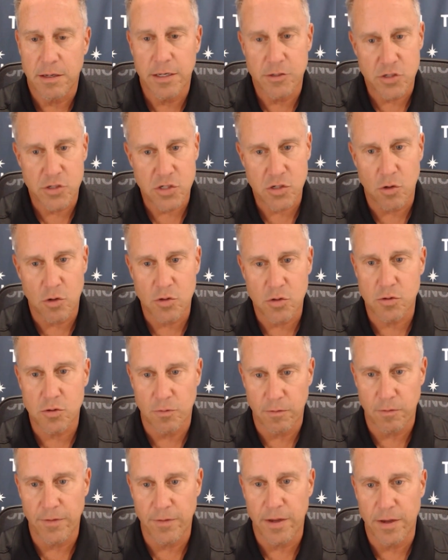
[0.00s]
in
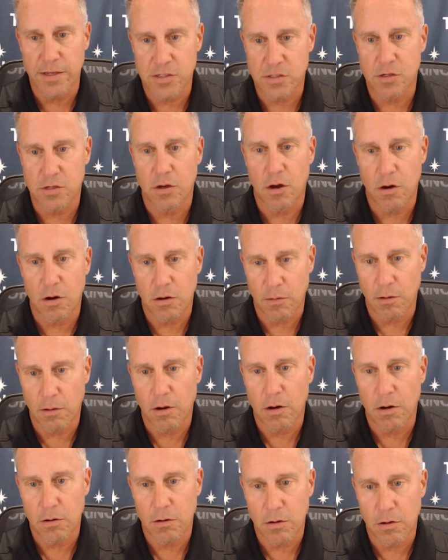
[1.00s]
social events, our
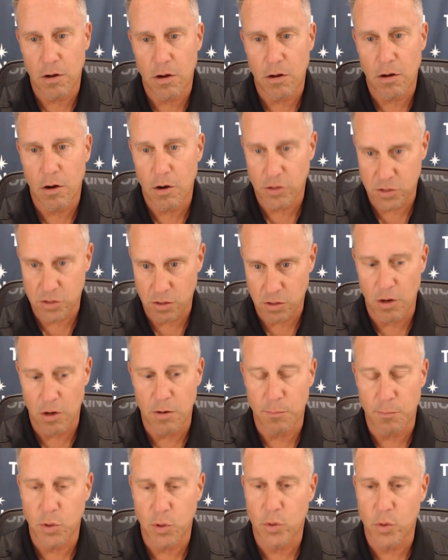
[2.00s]
our our, our
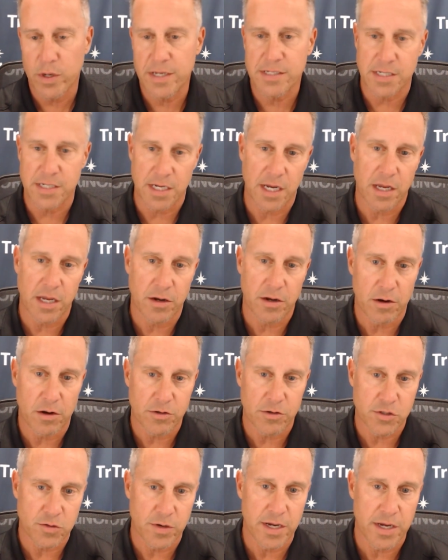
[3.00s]
employees and our
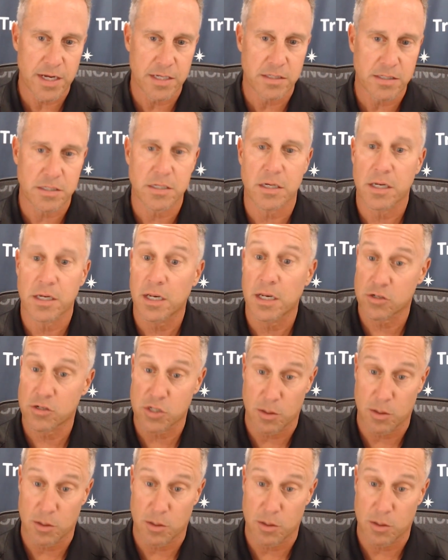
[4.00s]
trades, in our